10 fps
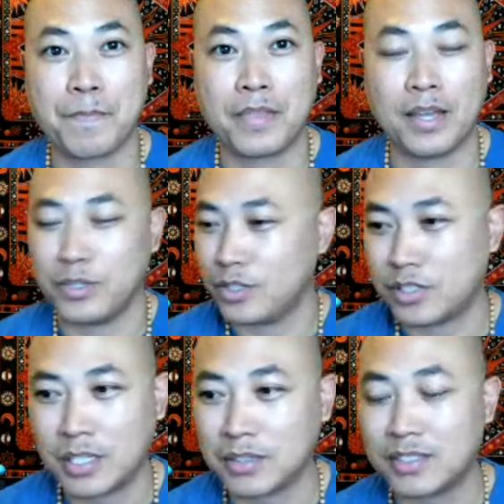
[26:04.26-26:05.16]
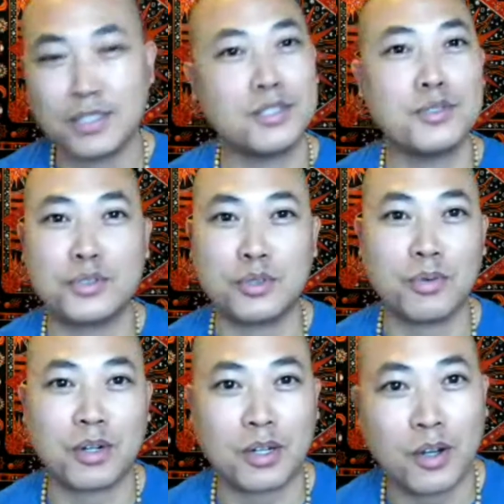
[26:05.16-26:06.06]
And you just continue to
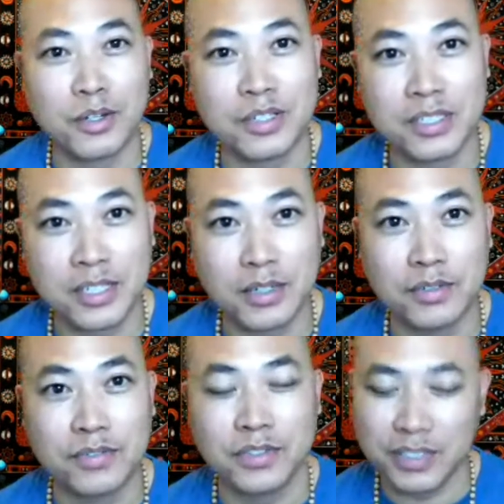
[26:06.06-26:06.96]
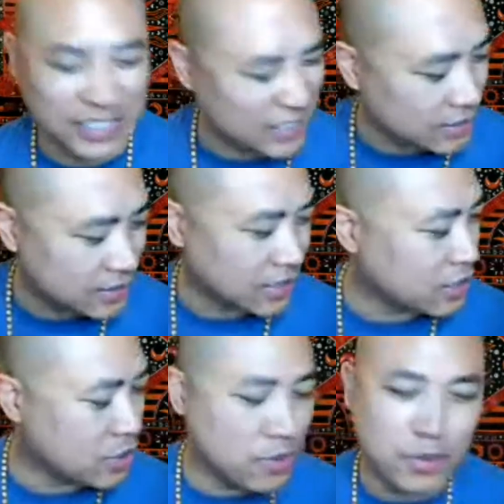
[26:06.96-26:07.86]
work on yourself. You just
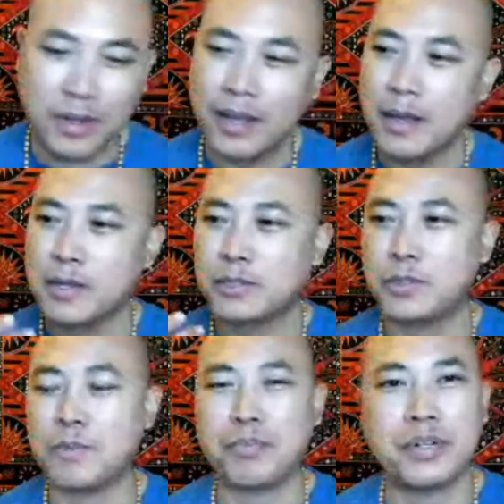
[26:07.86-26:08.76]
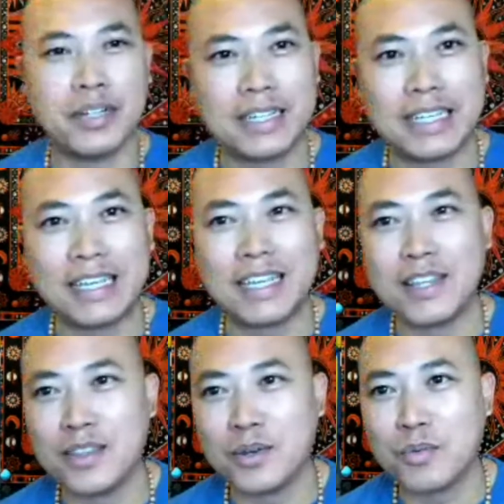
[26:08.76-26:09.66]
continue to put
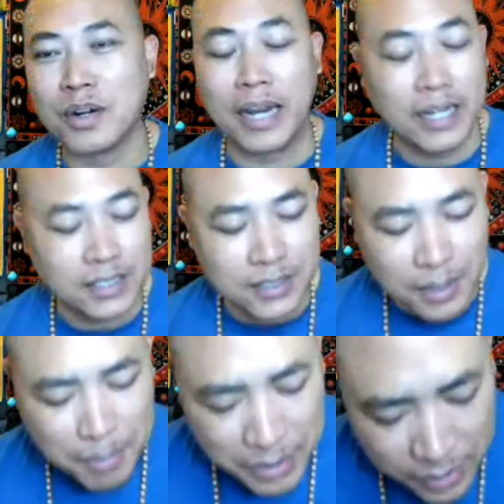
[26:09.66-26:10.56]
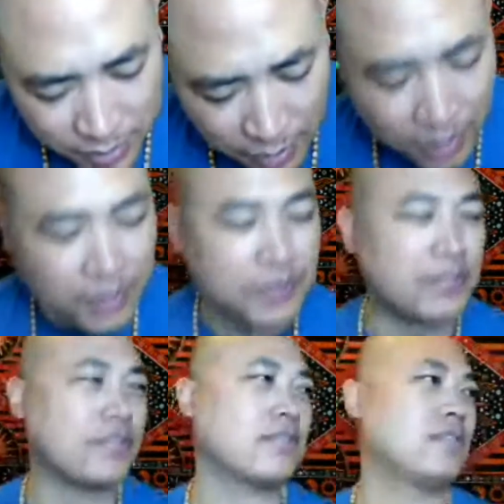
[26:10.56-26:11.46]
in the work. And it's going to be
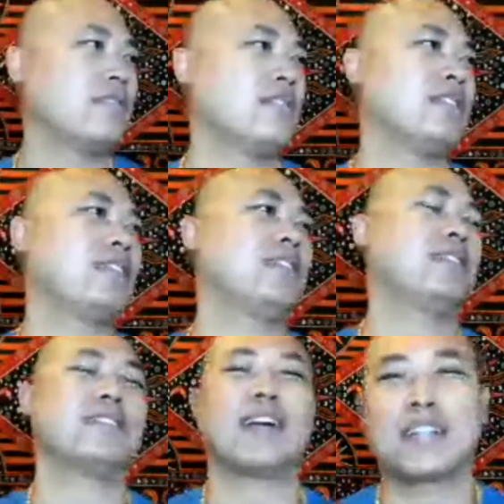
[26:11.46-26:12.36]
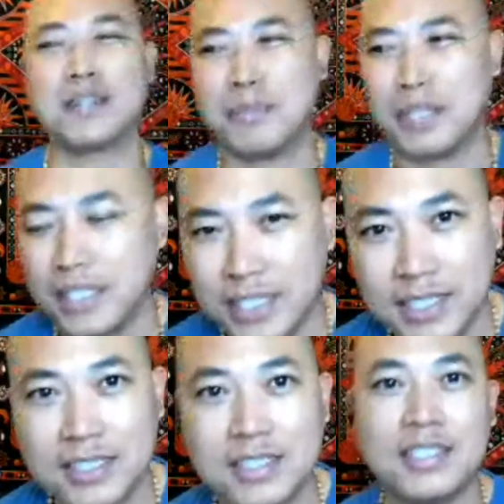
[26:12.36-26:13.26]
tough. It's not going to be
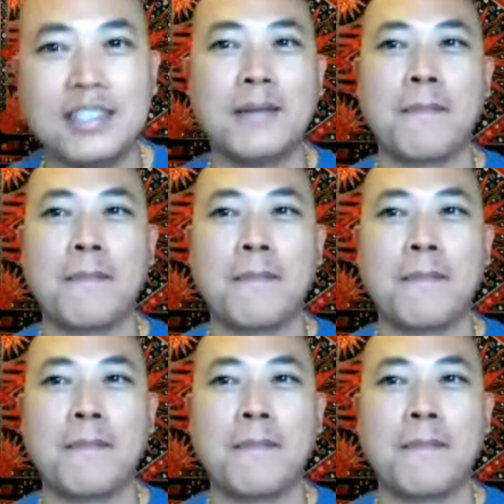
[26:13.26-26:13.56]
easy.